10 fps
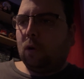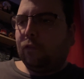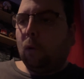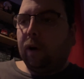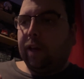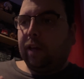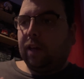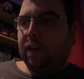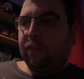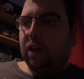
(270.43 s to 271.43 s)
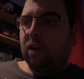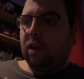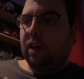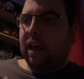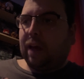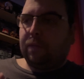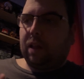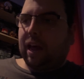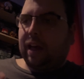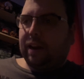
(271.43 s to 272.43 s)
40 if you add
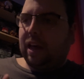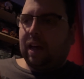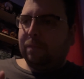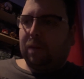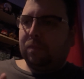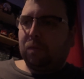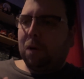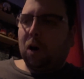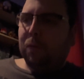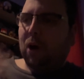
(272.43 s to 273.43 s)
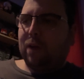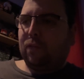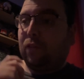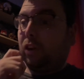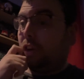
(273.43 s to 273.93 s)
and multiply everything.